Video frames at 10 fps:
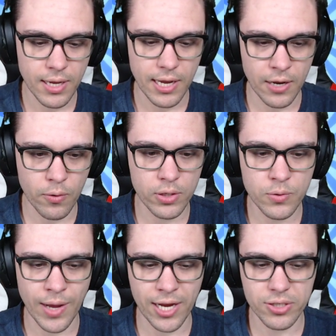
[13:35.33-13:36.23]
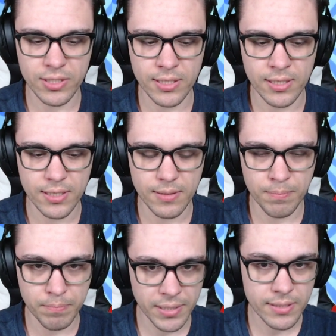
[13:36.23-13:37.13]
in order to actually
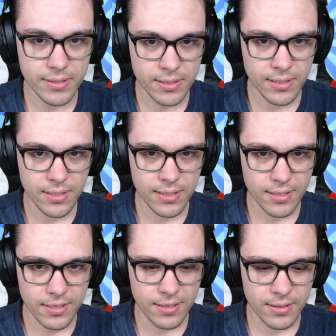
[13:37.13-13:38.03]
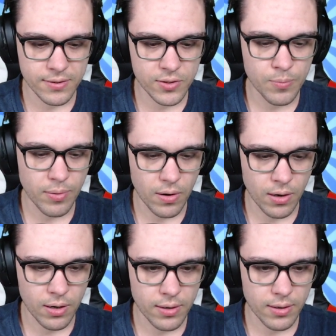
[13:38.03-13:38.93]
beat the super
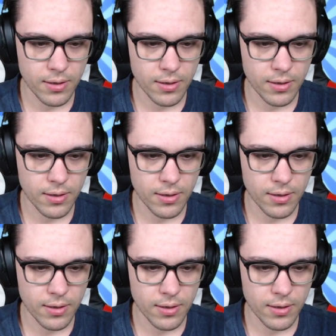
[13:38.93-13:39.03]
hard